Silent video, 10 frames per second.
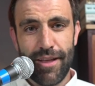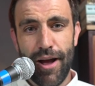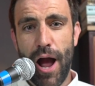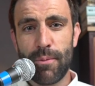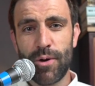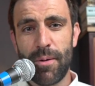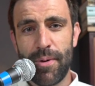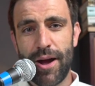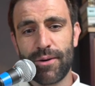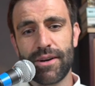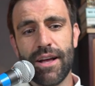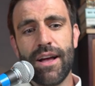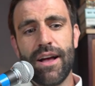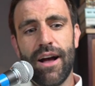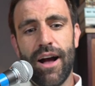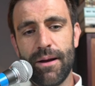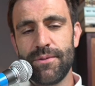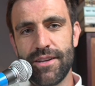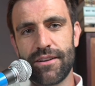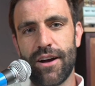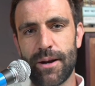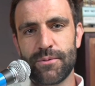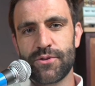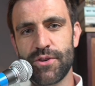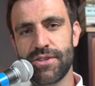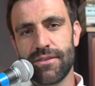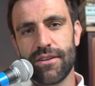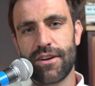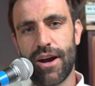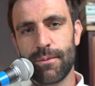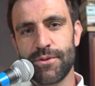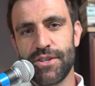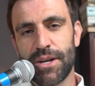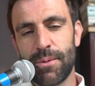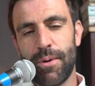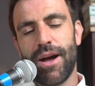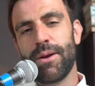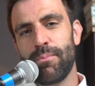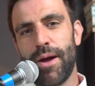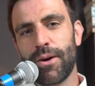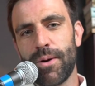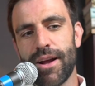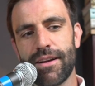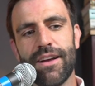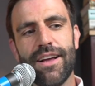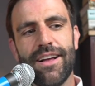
I'm Rob Bowron. I'm the econometrician behind Beta Rank.